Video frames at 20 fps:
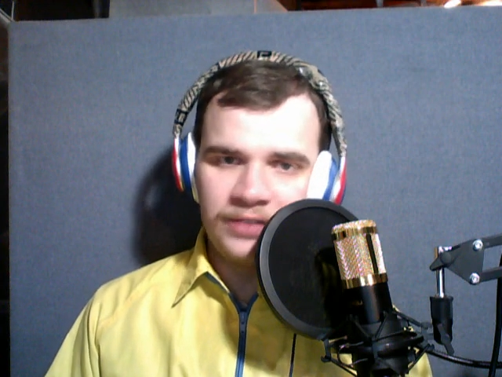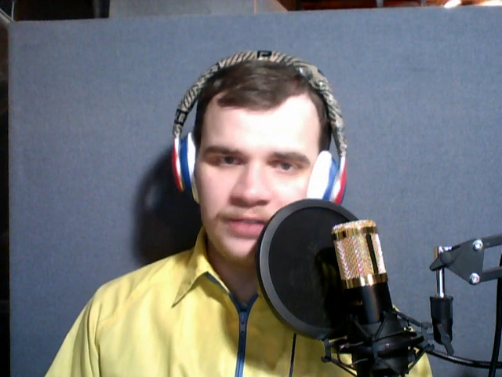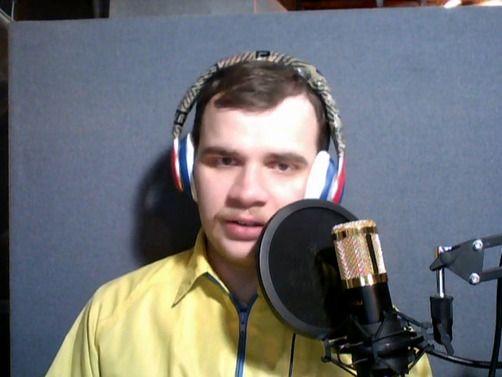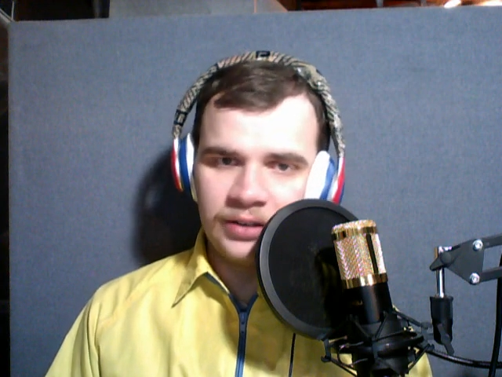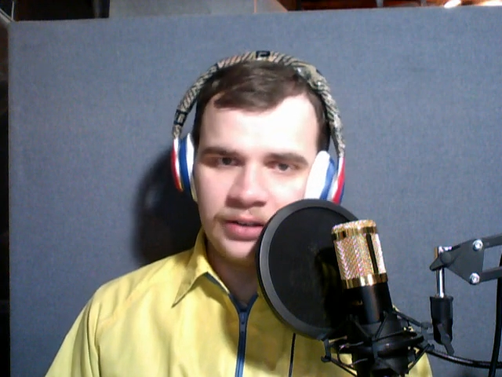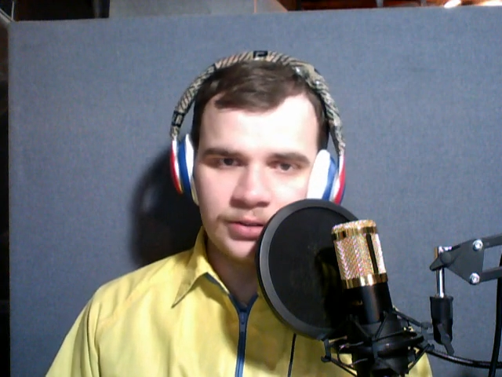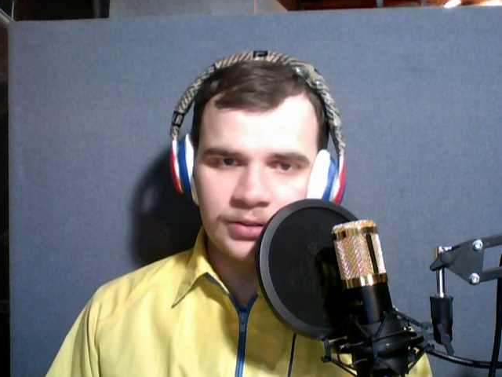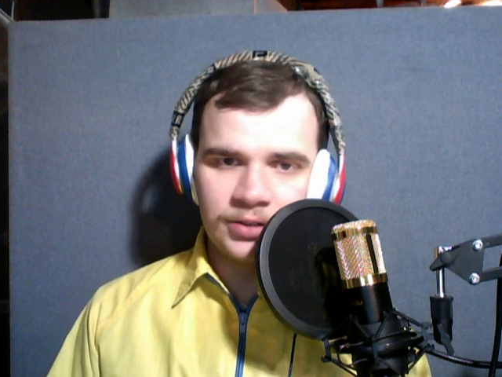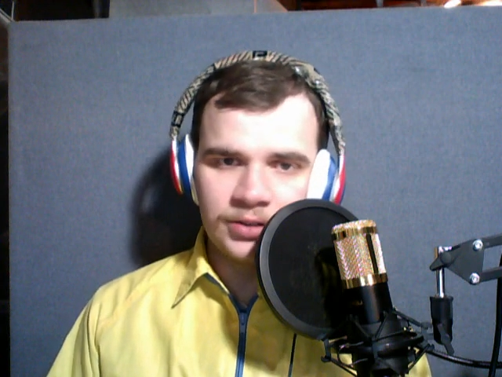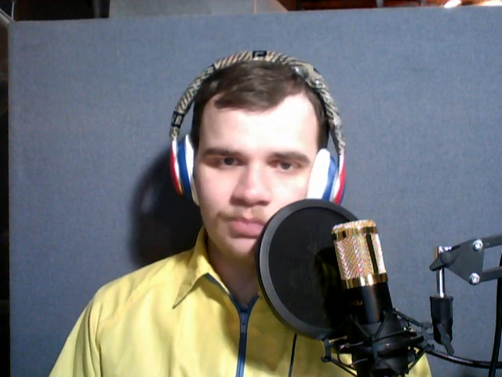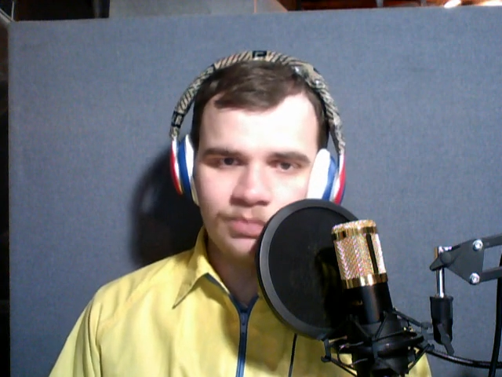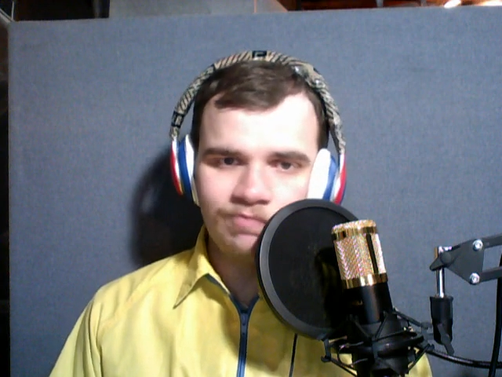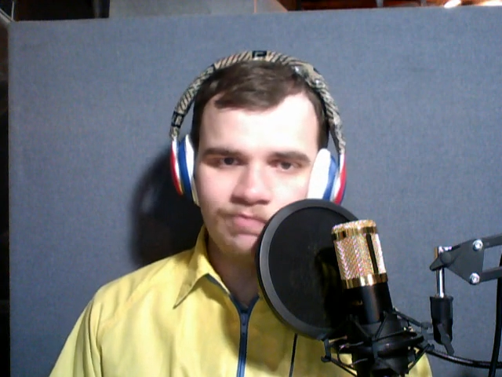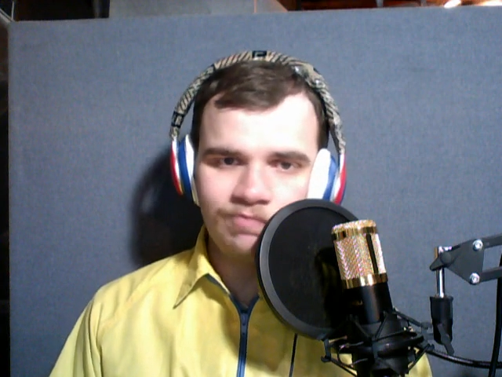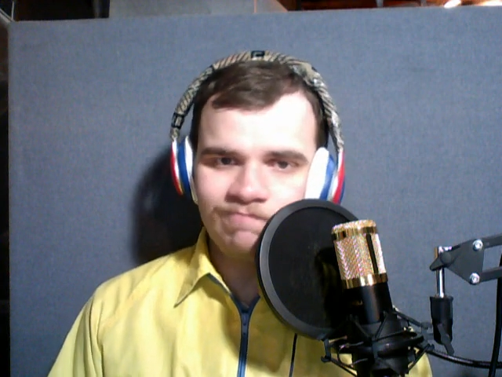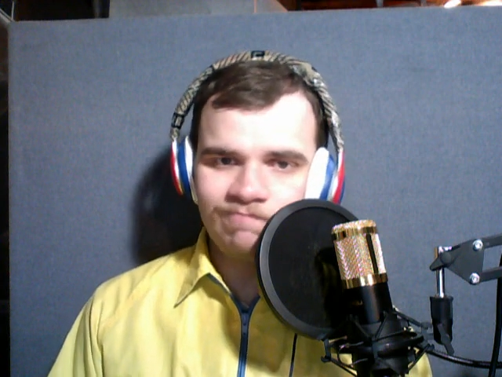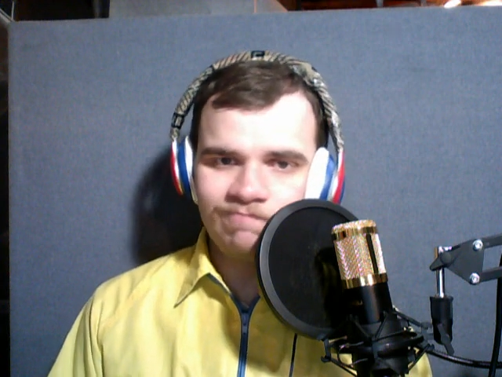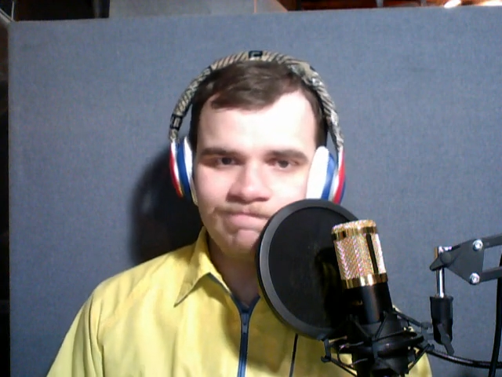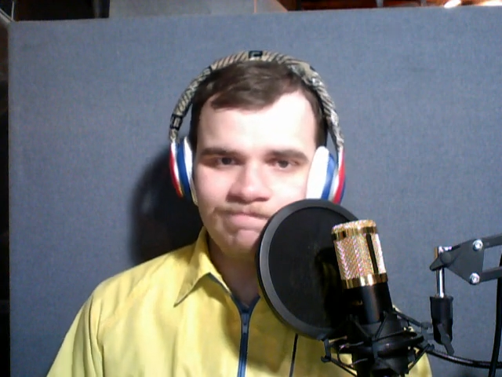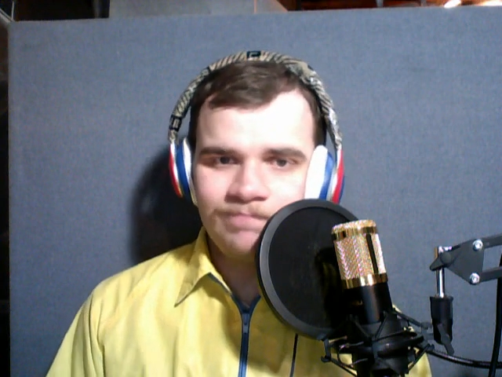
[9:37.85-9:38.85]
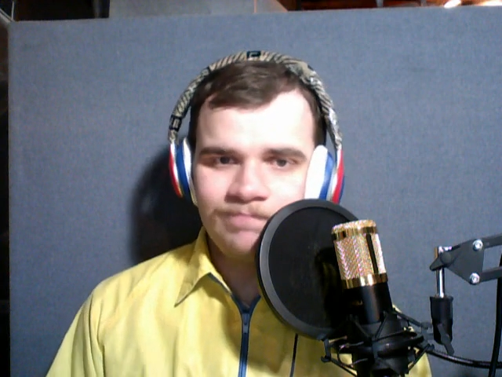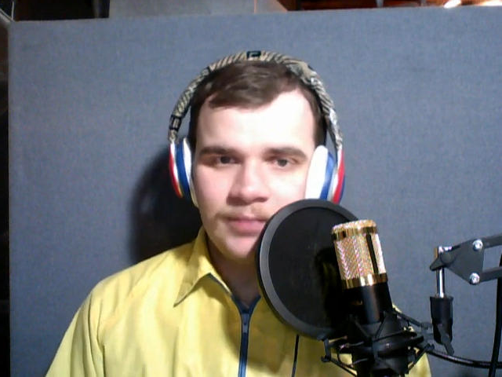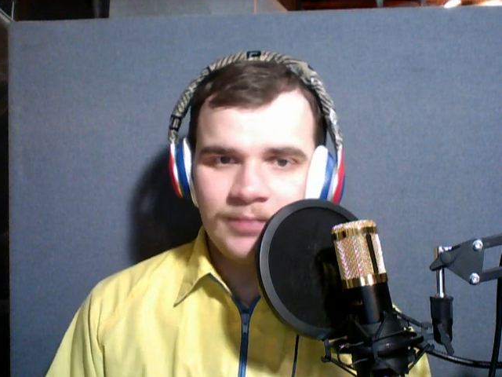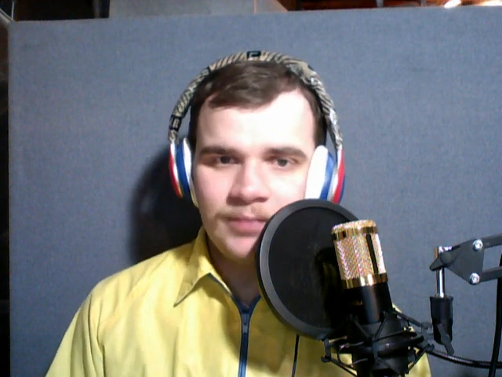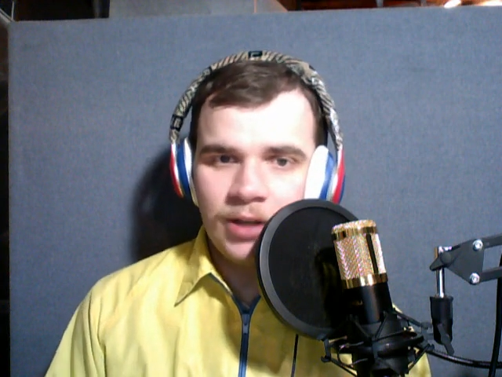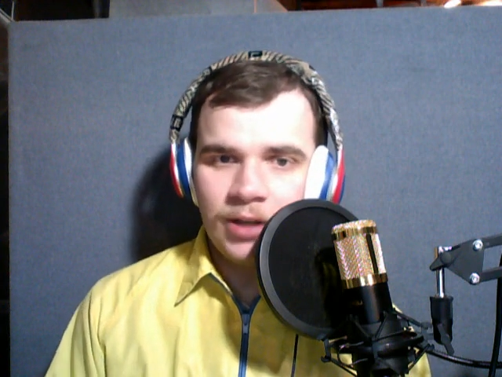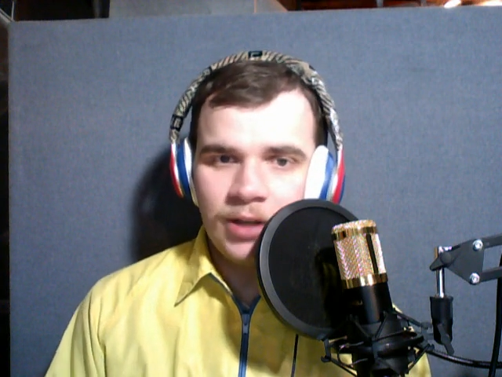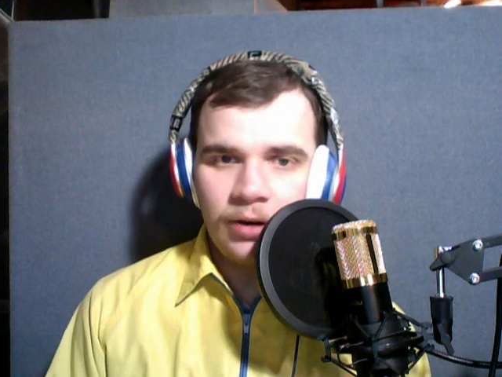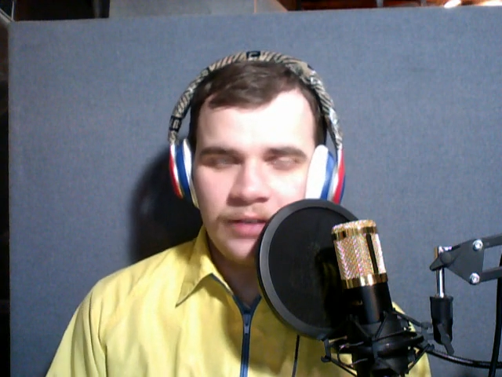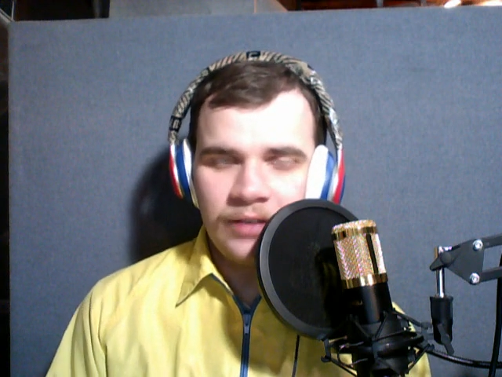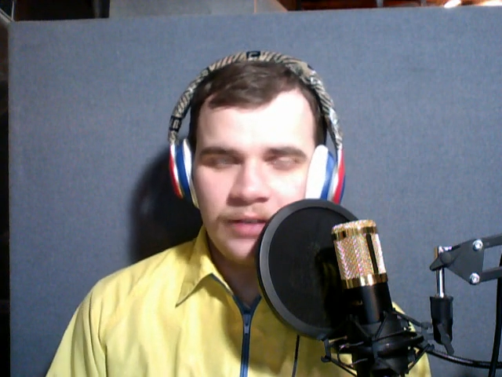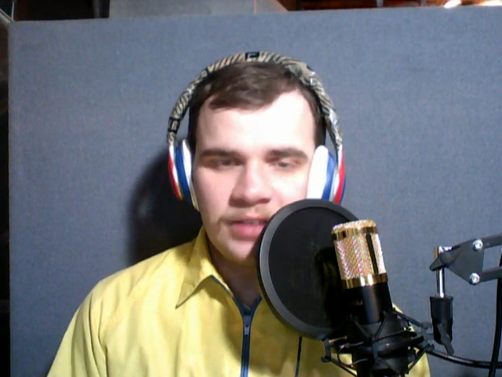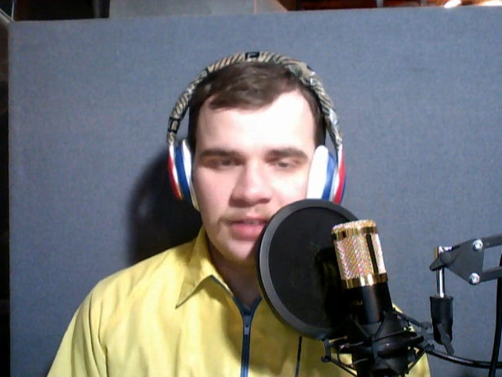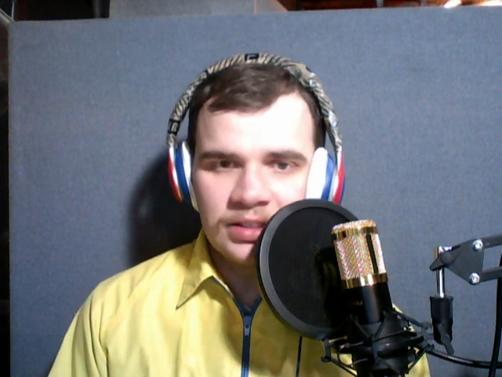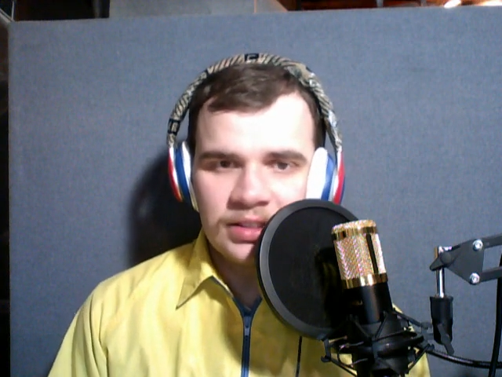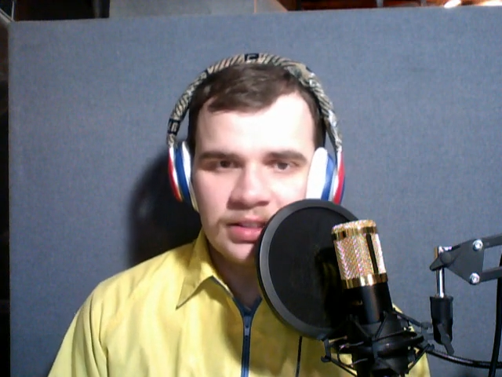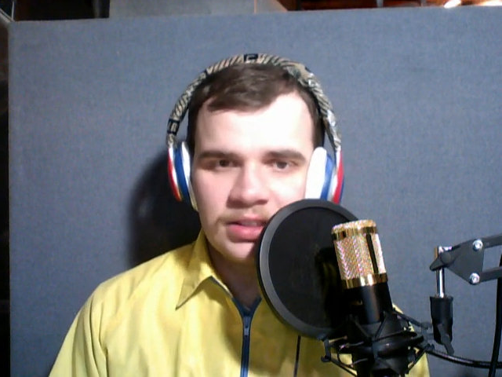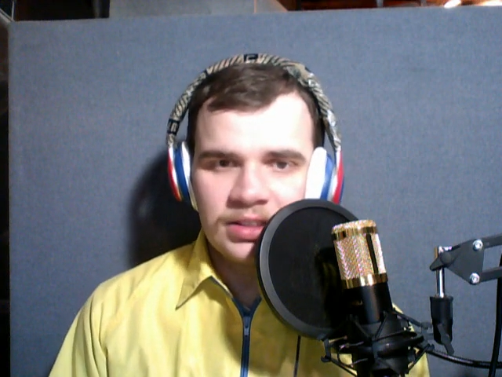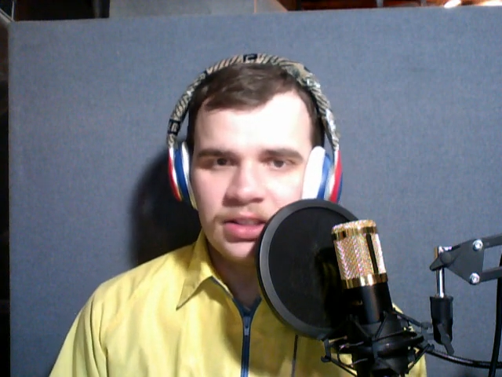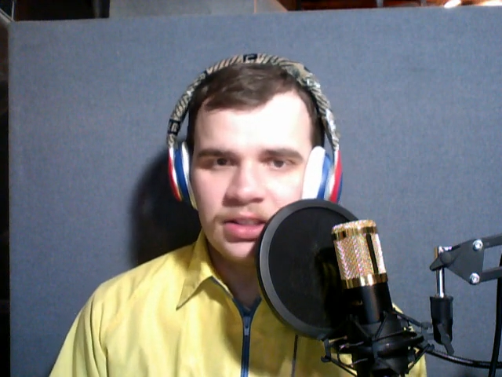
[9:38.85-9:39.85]
There's no
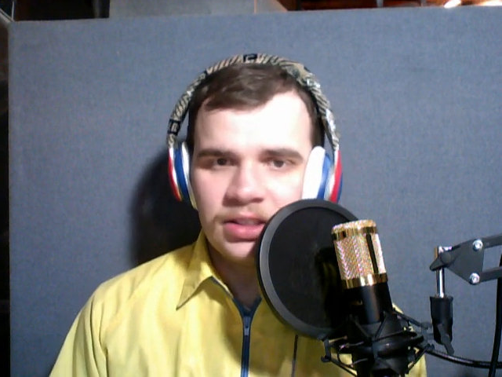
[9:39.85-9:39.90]
evidence,